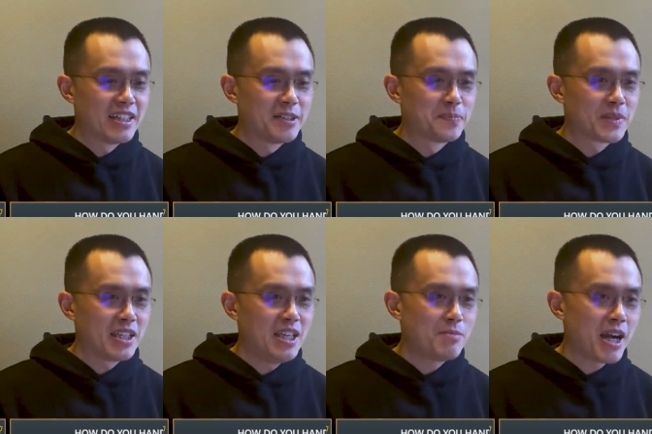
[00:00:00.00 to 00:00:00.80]
um,
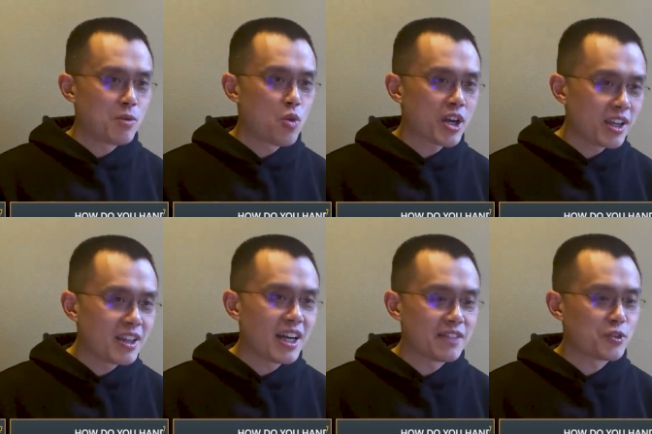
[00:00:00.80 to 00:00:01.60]
in my working
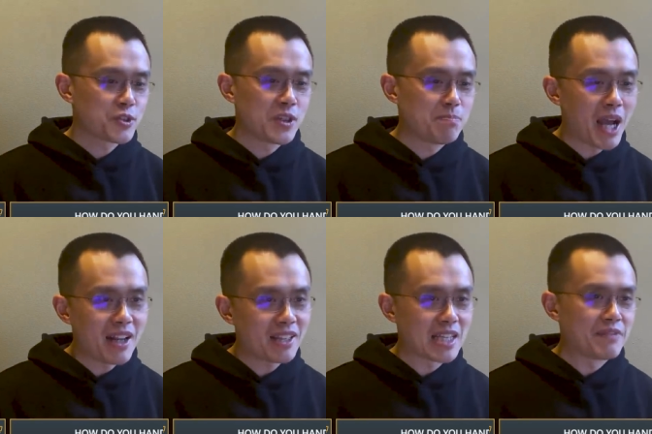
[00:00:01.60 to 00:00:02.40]
life, so in
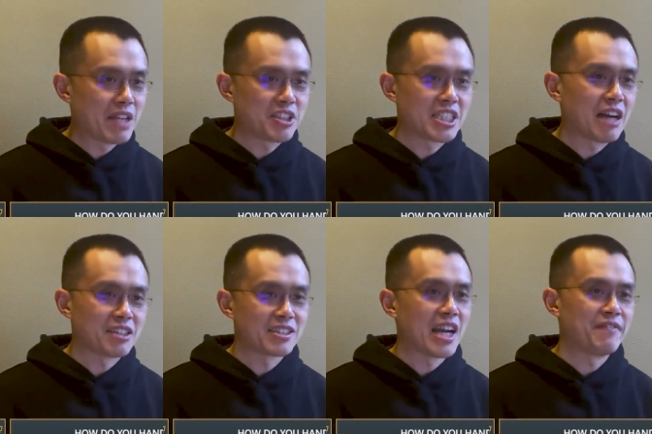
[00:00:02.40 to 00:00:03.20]
Binance, I've never
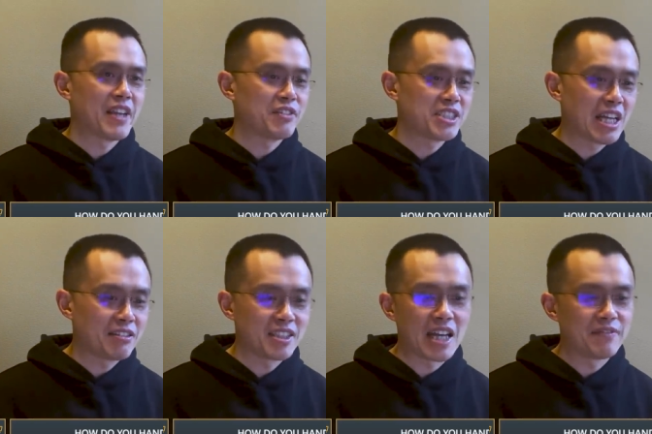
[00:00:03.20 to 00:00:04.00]
shouted. I've never
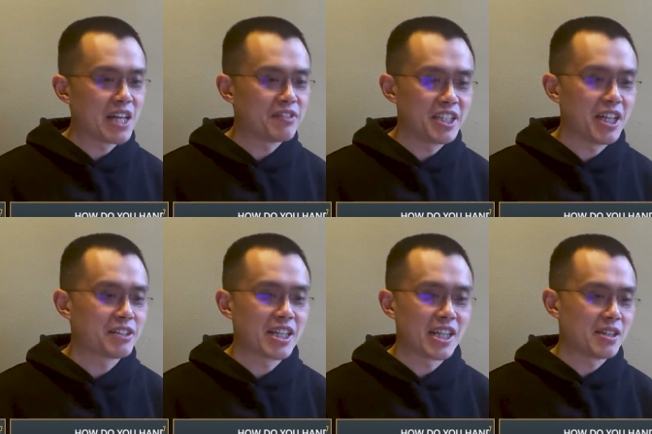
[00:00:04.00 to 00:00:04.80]
shouted. I've never
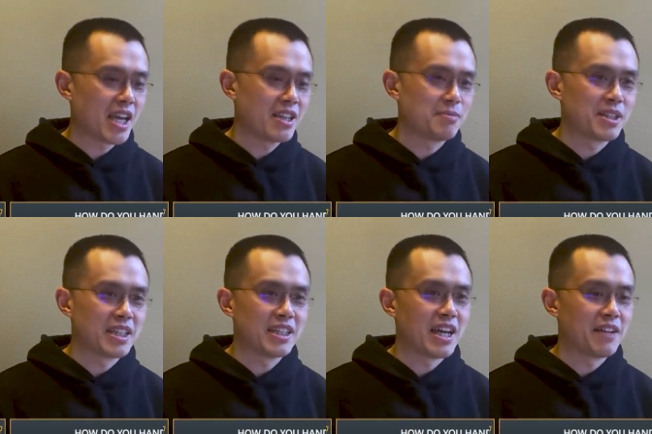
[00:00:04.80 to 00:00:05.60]
yelled at any,
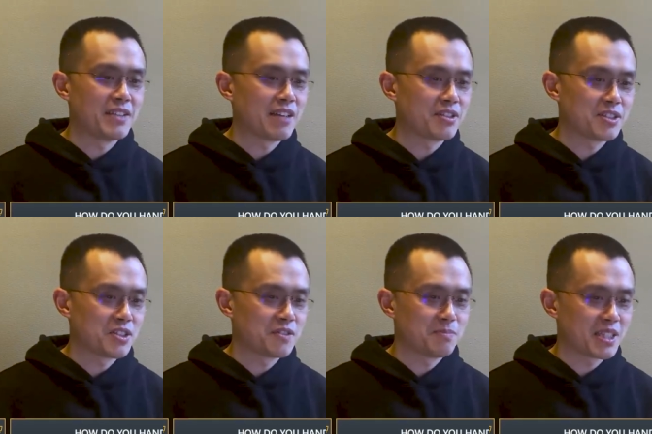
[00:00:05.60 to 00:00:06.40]
anybody. I've never
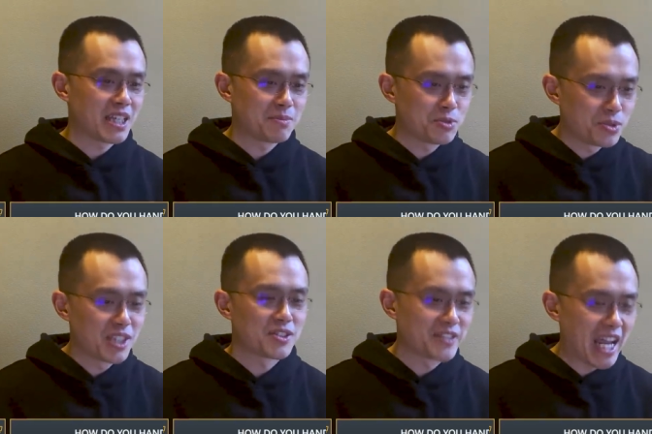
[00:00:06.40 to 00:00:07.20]
sort of became
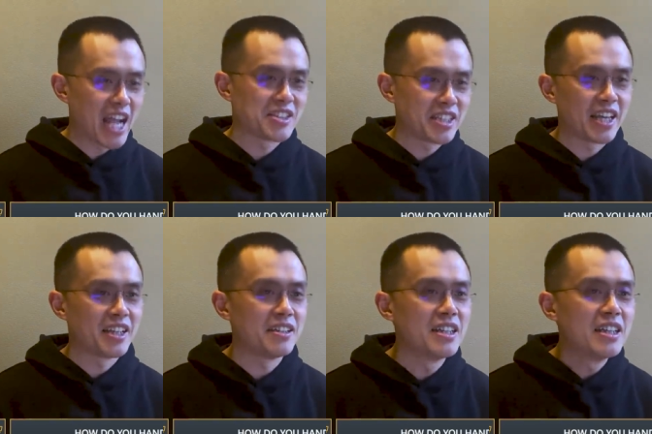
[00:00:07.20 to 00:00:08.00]
really sort of
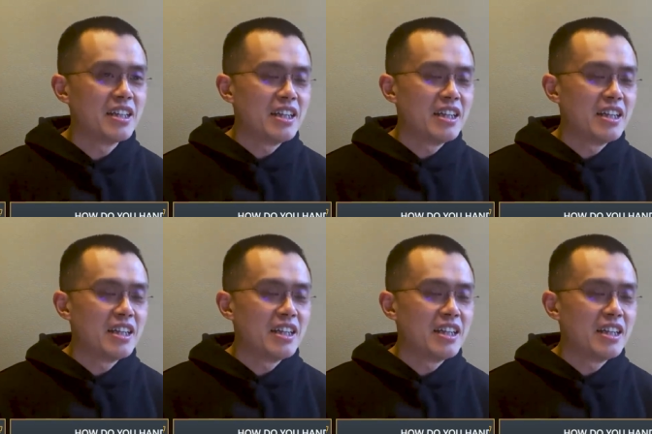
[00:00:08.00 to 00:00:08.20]
agitated.